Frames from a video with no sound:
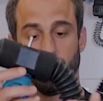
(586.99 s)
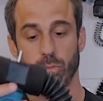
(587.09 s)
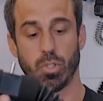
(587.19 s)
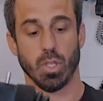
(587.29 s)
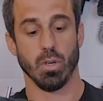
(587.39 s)

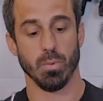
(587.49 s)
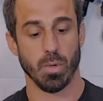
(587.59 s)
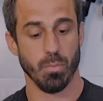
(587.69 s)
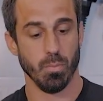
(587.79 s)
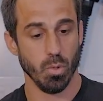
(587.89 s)
So I'm going
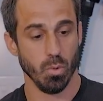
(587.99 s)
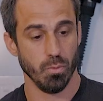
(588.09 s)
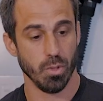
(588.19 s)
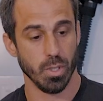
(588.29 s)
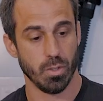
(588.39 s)
to
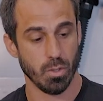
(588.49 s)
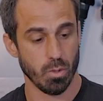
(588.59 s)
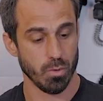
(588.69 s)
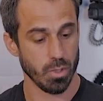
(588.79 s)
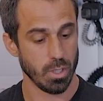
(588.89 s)
move this
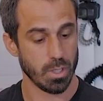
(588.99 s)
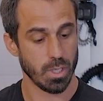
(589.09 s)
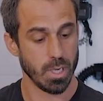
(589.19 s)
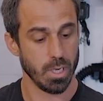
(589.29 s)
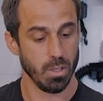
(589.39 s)
over to the
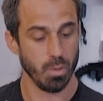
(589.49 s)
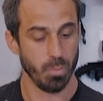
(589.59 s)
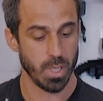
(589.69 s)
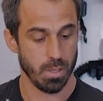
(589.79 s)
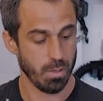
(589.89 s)
side a little
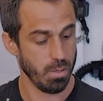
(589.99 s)
bit.